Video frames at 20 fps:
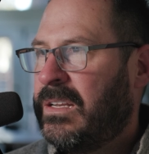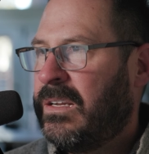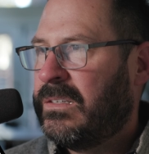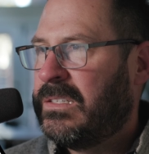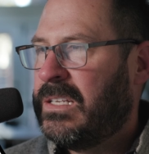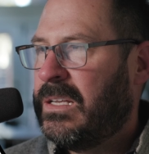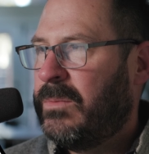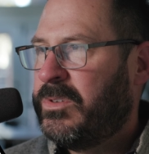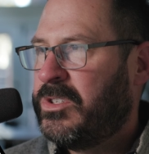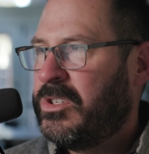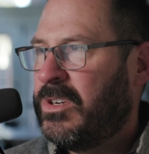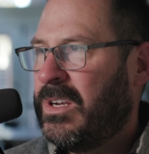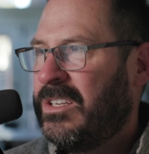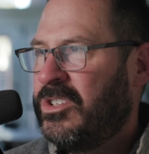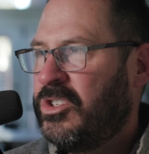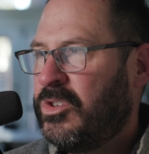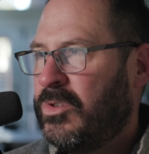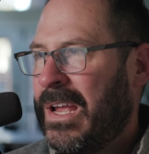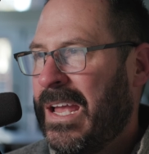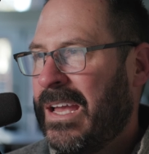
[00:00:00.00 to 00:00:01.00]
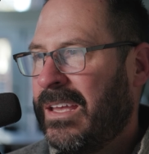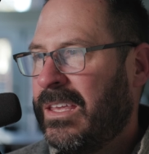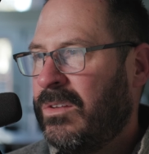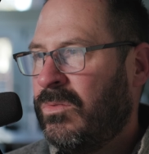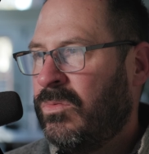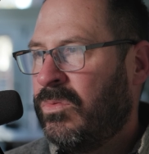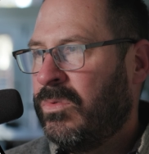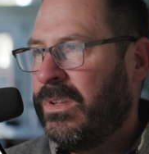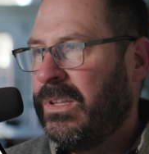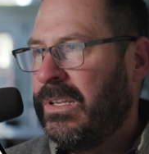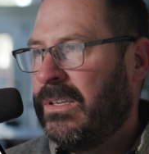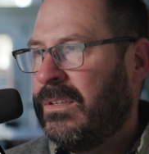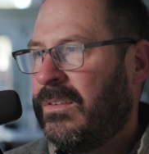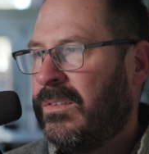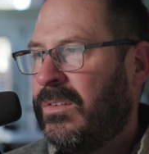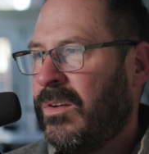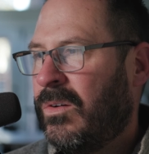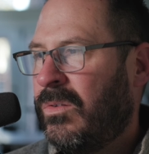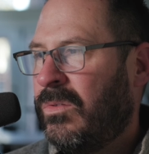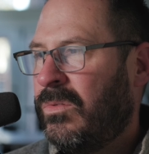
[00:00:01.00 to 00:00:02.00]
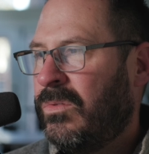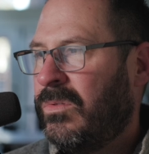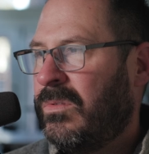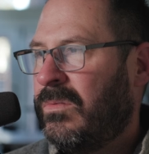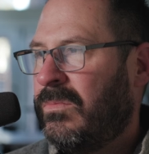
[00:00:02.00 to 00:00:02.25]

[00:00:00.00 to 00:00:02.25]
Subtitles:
air temperature, and track you really don't